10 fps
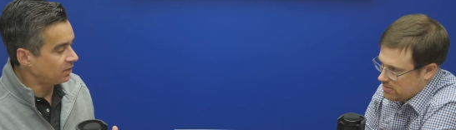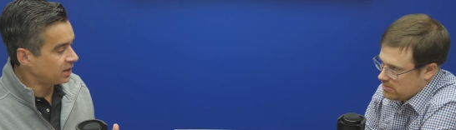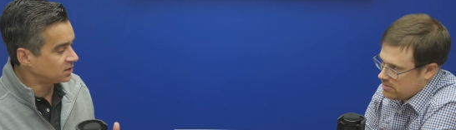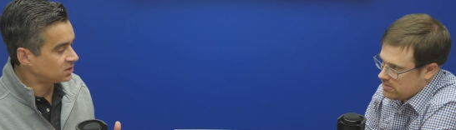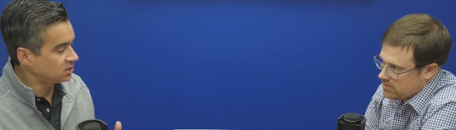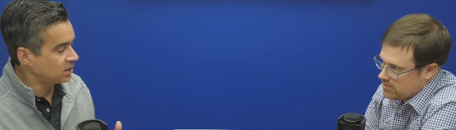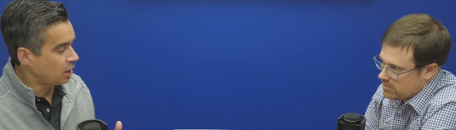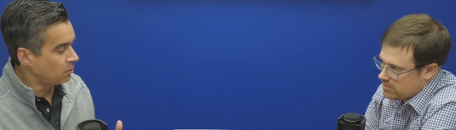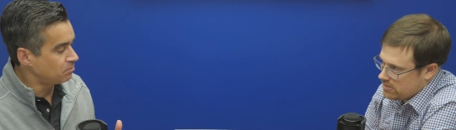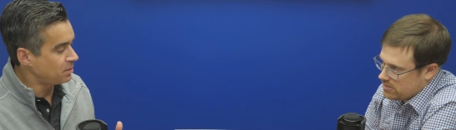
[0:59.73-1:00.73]
Speaker 1: and that's to
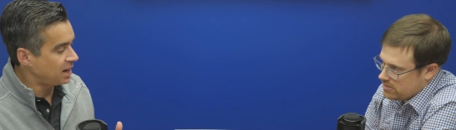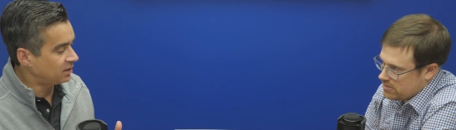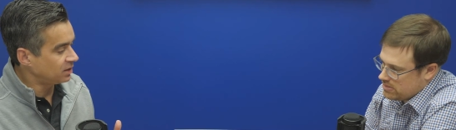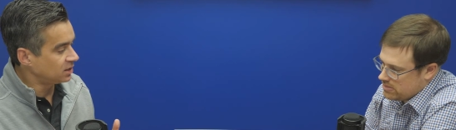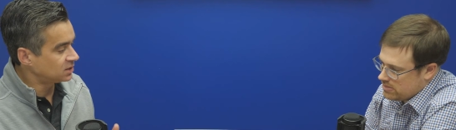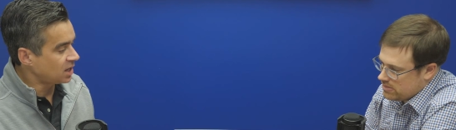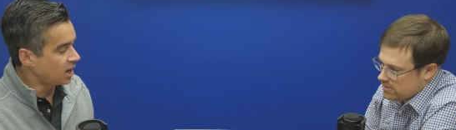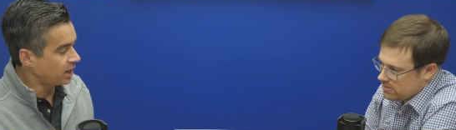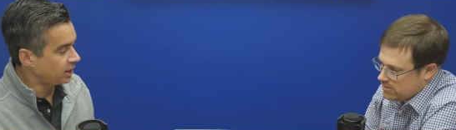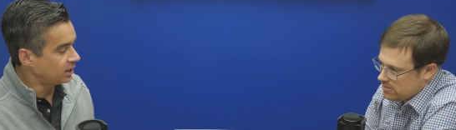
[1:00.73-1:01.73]
help make the
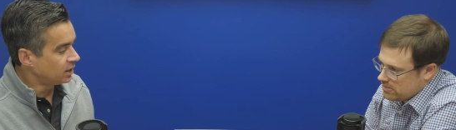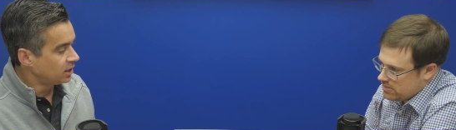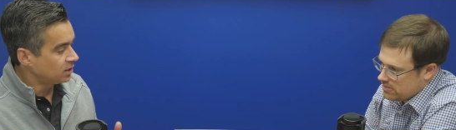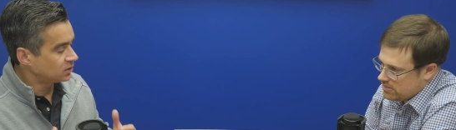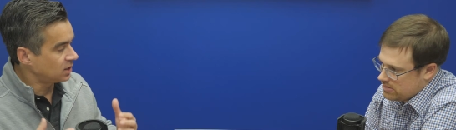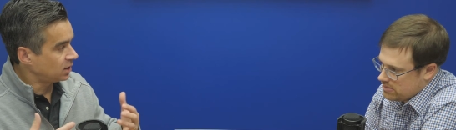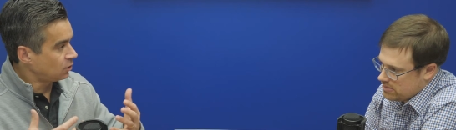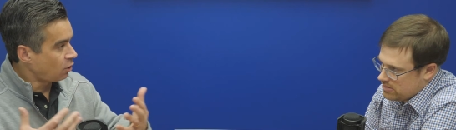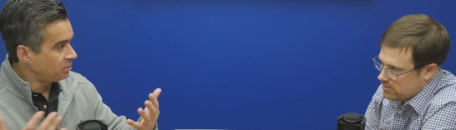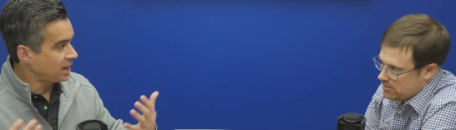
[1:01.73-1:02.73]
design so that it
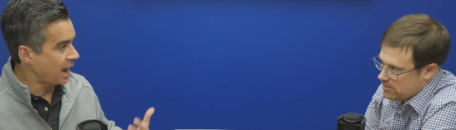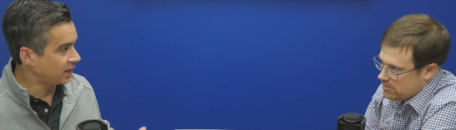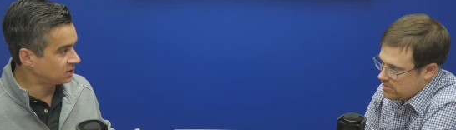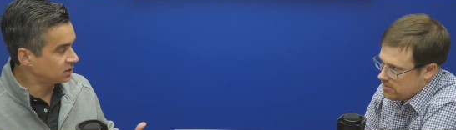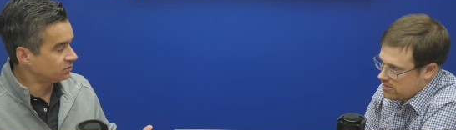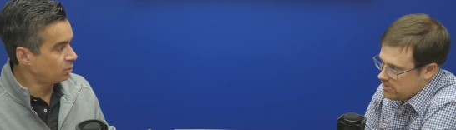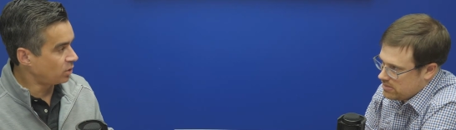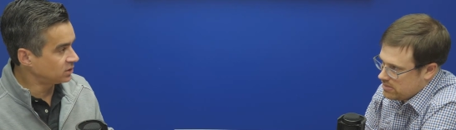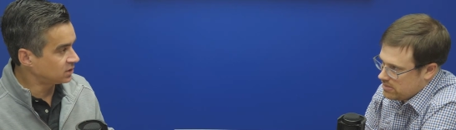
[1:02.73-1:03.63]
can all be accessed from one